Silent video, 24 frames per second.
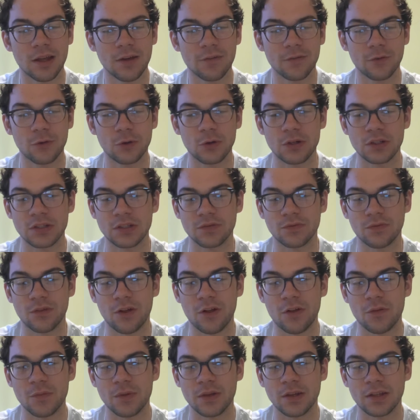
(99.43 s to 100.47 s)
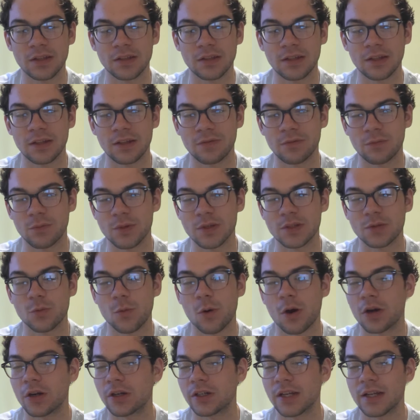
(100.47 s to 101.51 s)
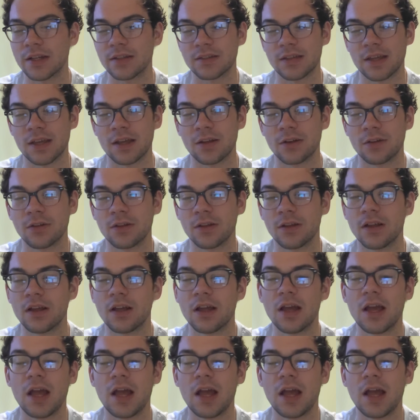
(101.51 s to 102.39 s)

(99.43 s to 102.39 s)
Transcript: for his involvement in the infamous Watergate scandal.